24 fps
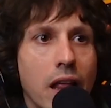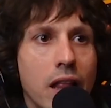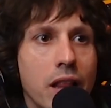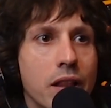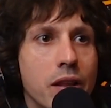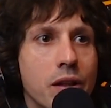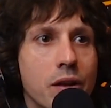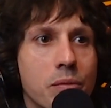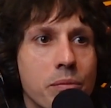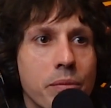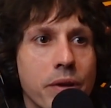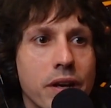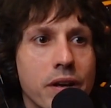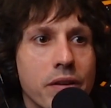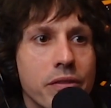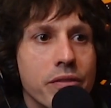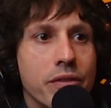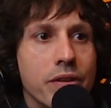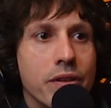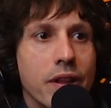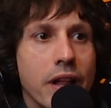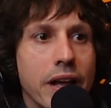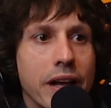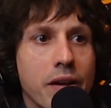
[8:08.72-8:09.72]
little bit of
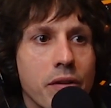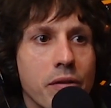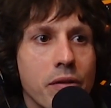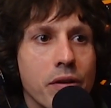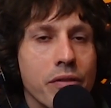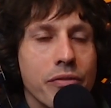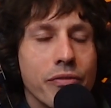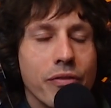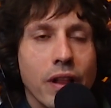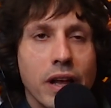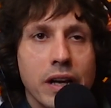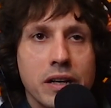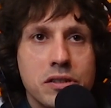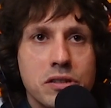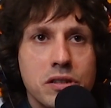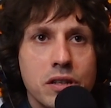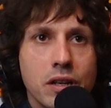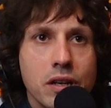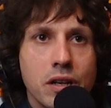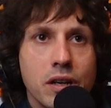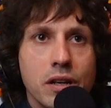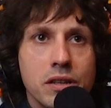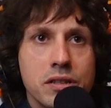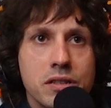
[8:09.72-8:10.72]
a
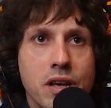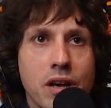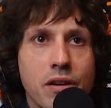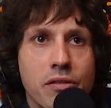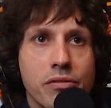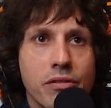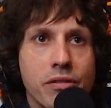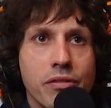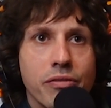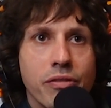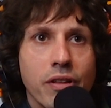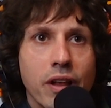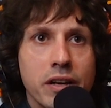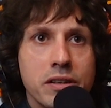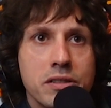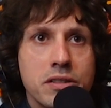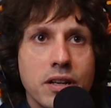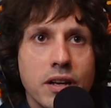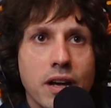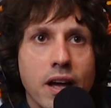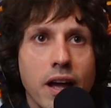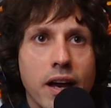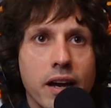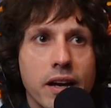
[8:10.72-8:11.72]
reflection, a
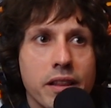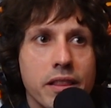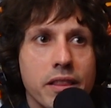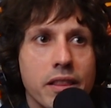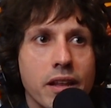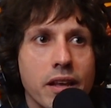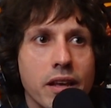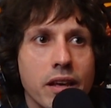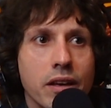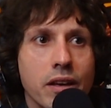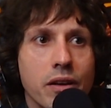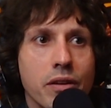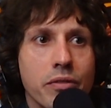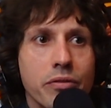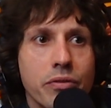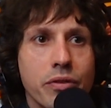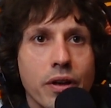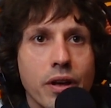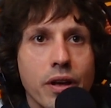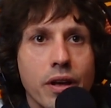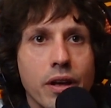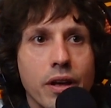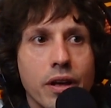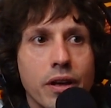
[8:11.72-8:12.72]
self-reflection kind of thing
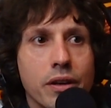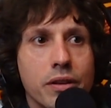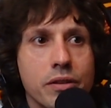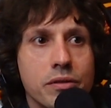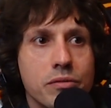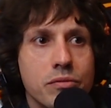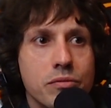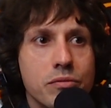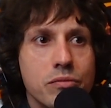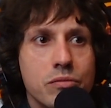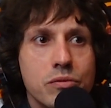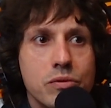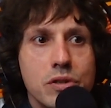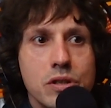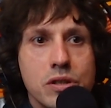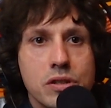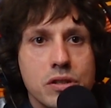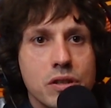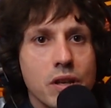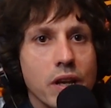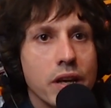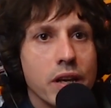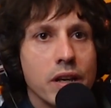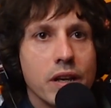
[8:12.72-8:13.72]
of
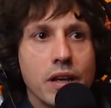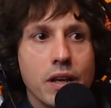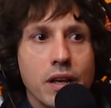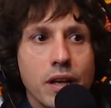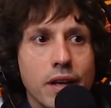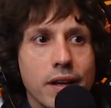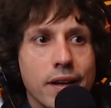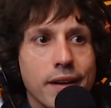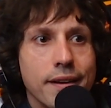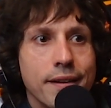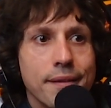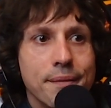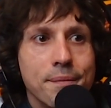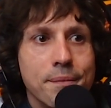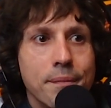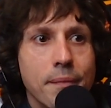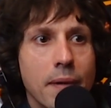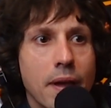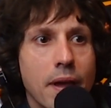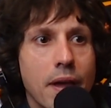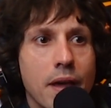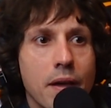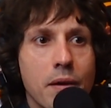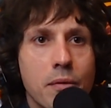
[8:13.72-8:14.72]
just like
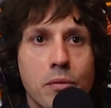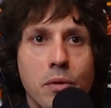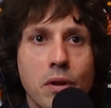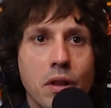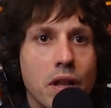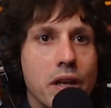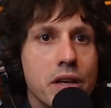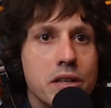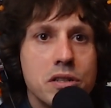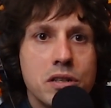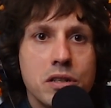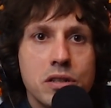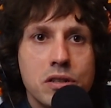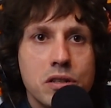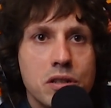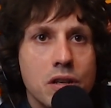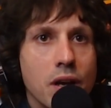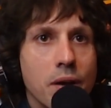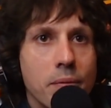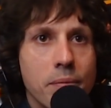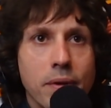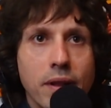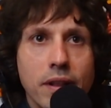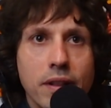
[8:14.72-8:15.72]

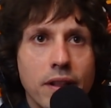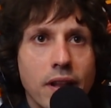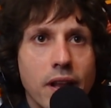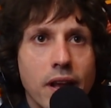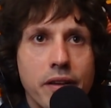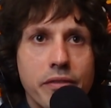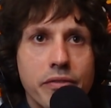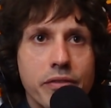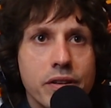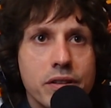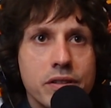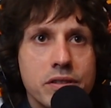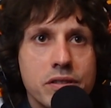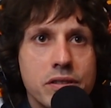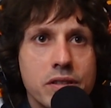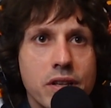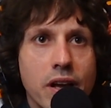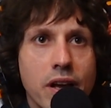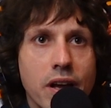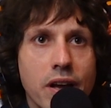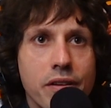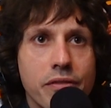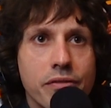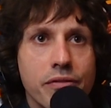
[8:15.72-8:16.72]
relationship and life and
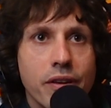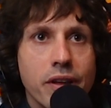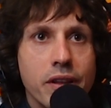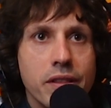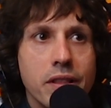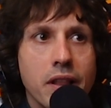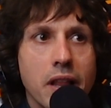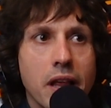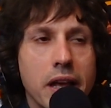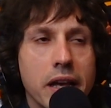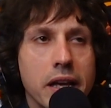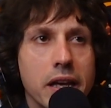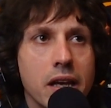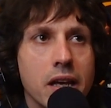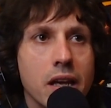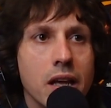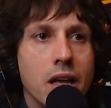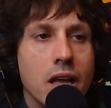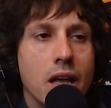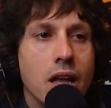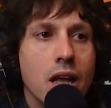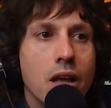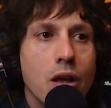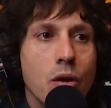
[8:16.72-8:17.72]
stuff, and like
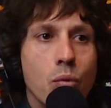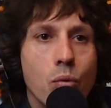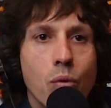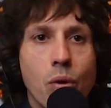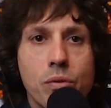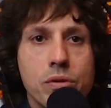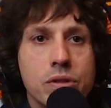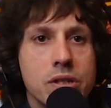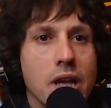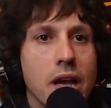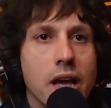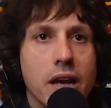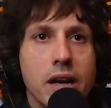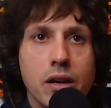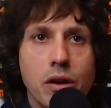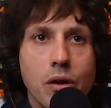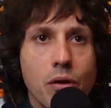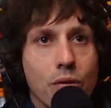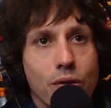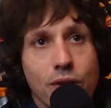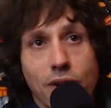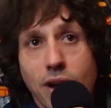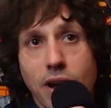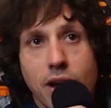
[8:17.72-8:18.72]
what was kind of
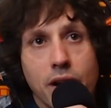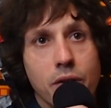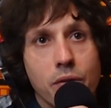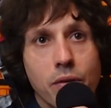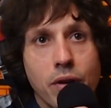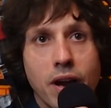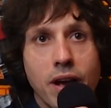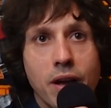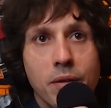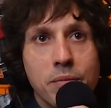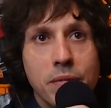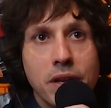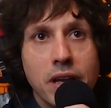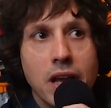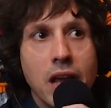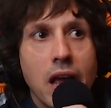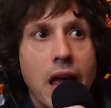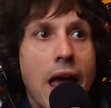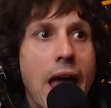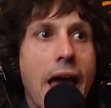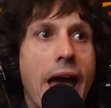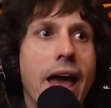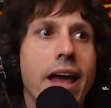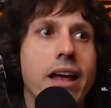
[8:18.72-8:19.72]
going on around me,
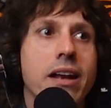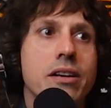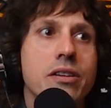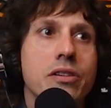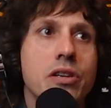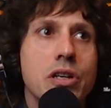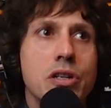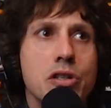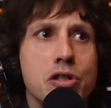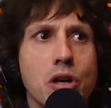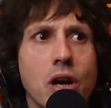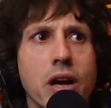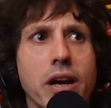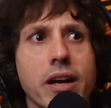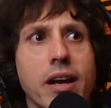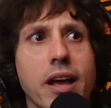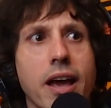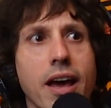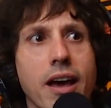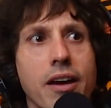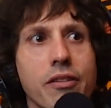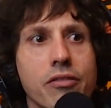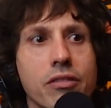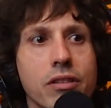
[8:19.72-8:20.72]
and trying to
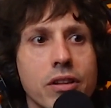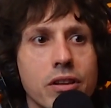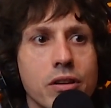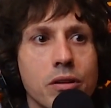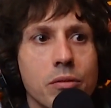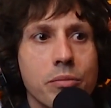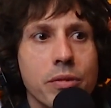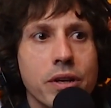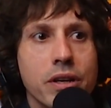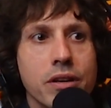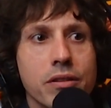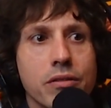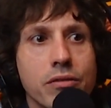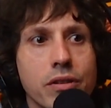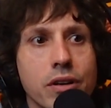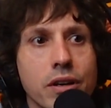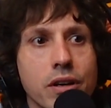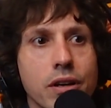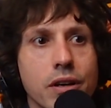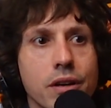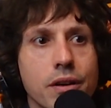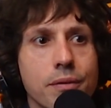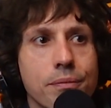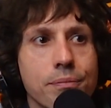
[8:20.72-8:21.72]
have a little bit of
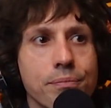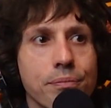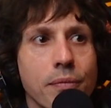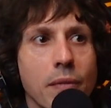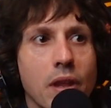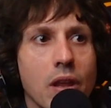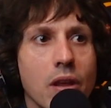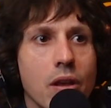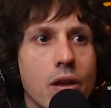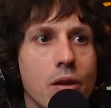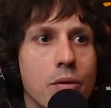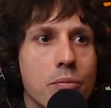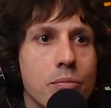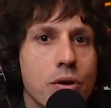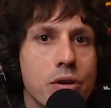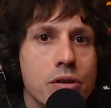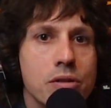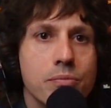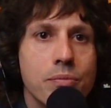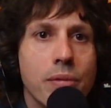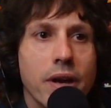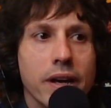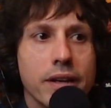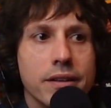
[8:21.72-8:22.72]
a
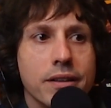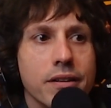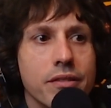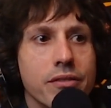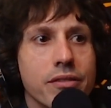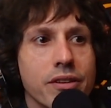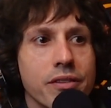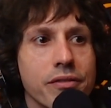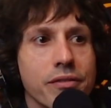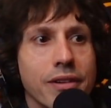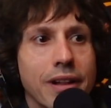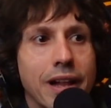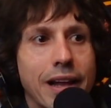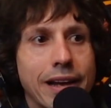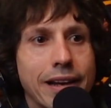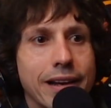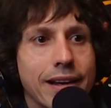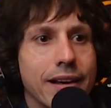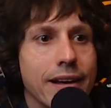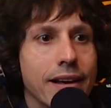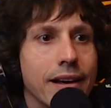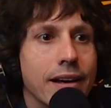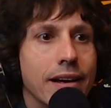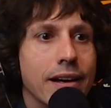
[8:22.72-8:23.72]
perspective of like